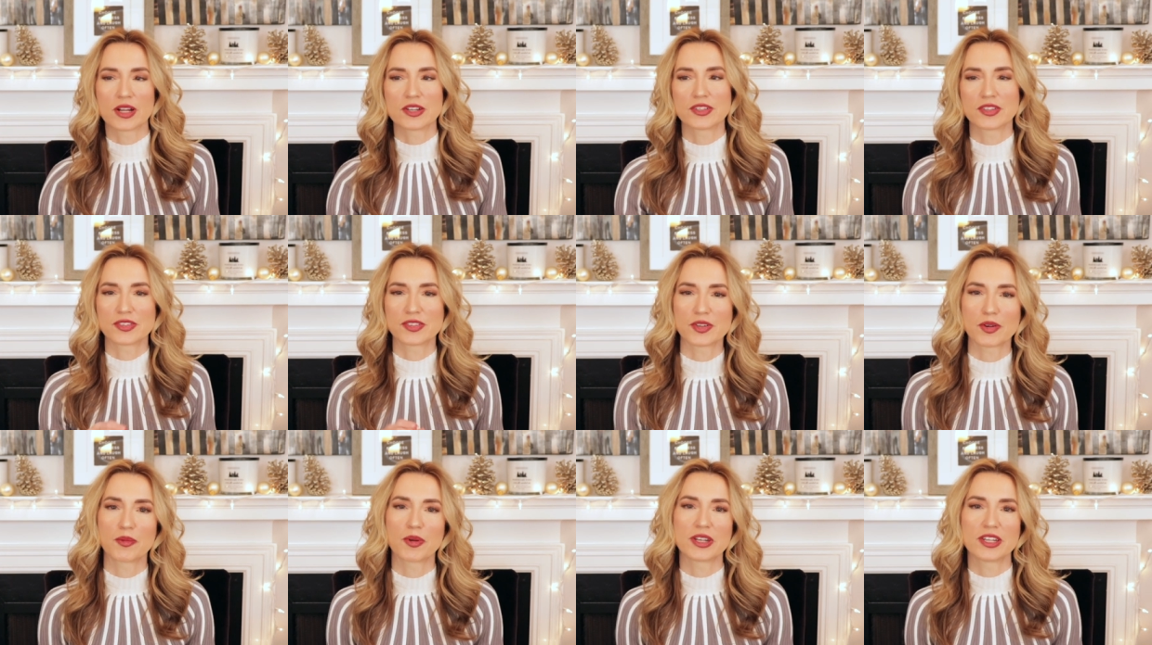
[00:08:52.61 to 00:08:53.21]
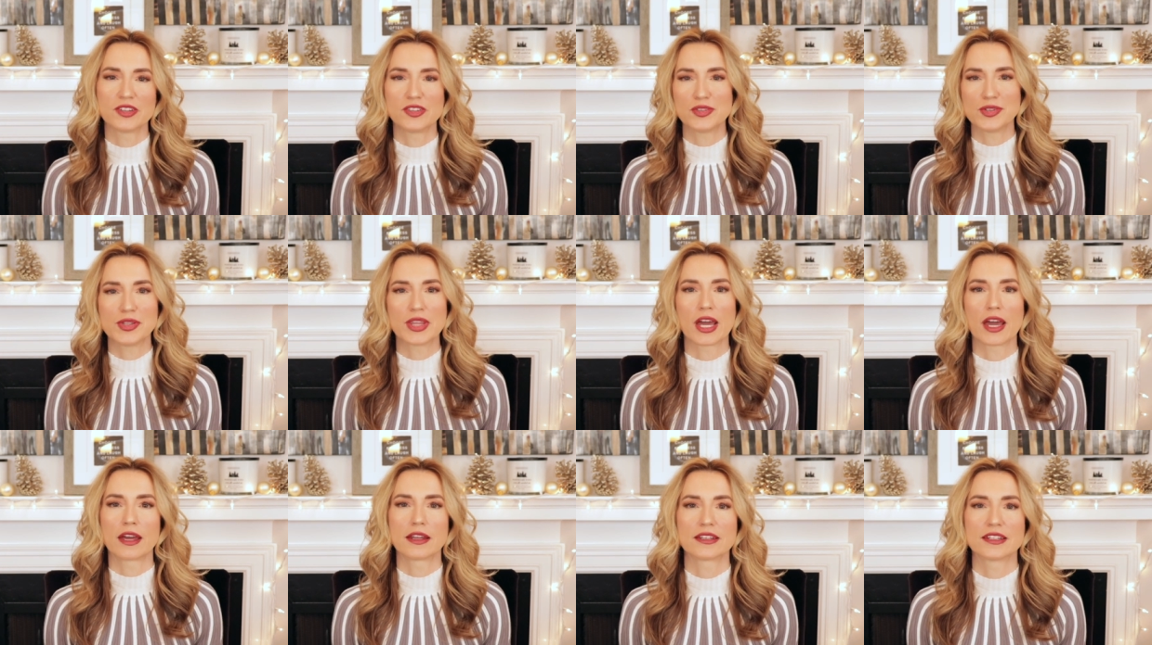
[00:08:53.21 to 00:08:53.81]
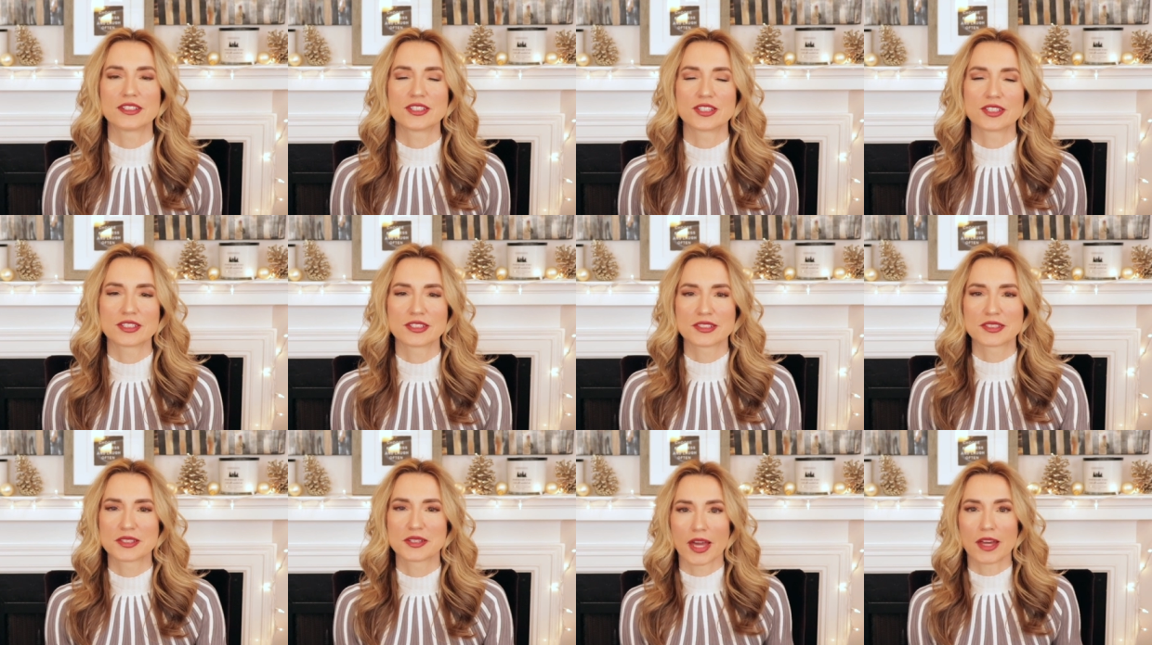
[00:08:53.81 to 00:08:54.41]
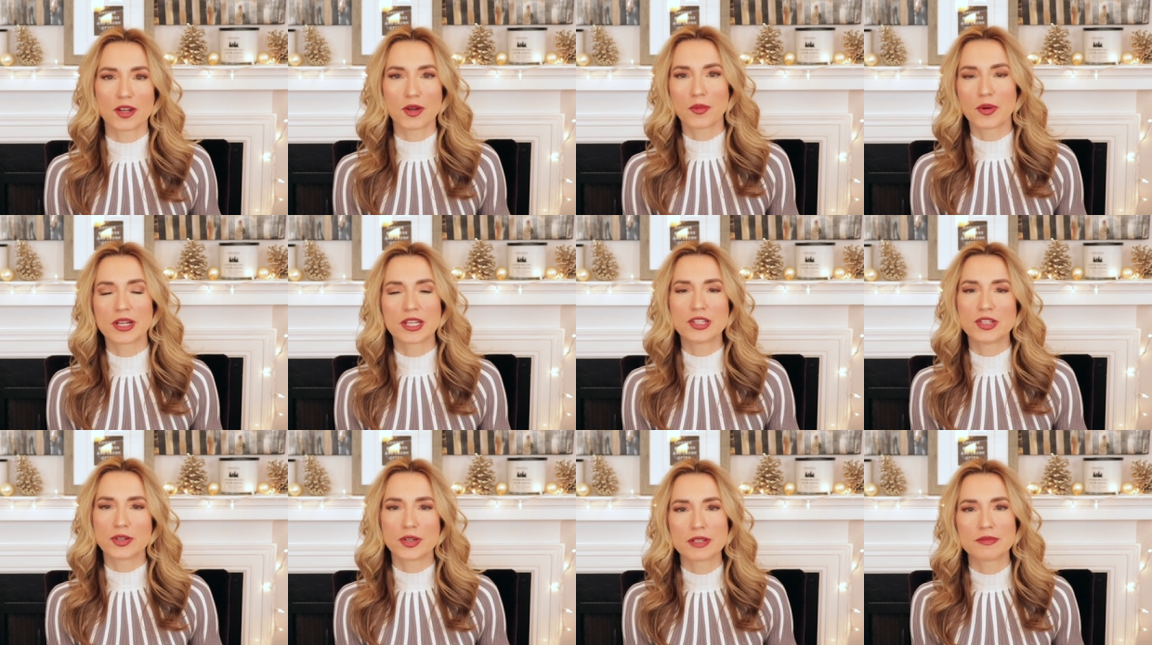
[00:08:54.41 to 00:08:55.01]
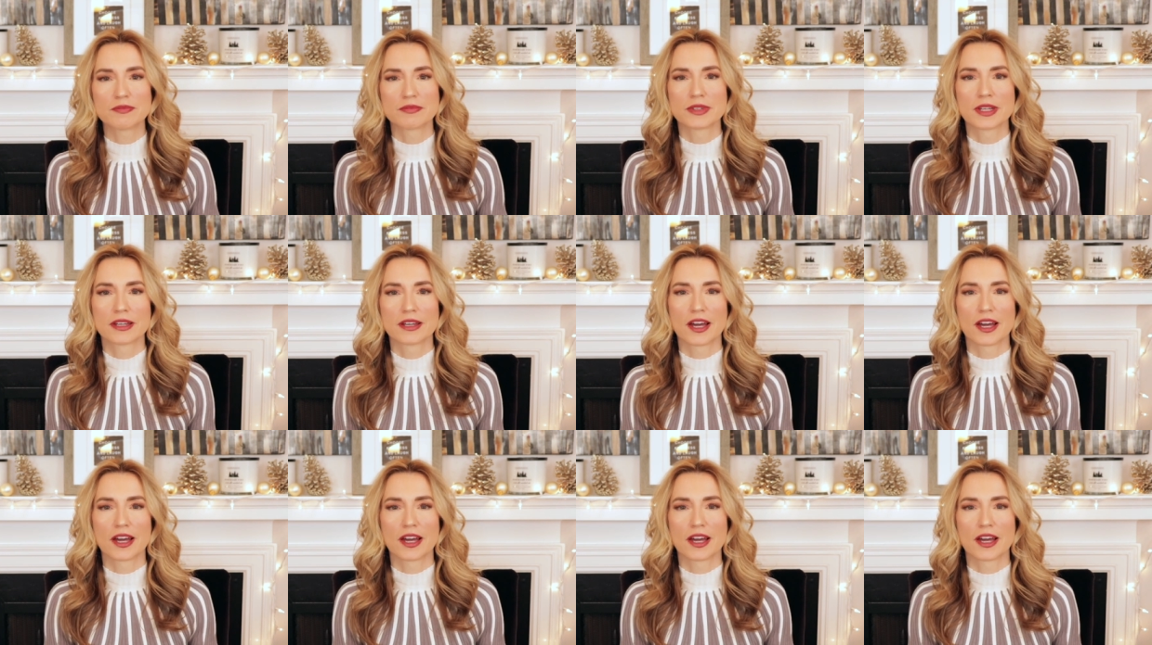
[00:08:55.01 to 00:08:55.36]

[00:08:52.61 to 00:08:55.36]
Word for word: I just don't want to do that. It's just, I don't want to do it.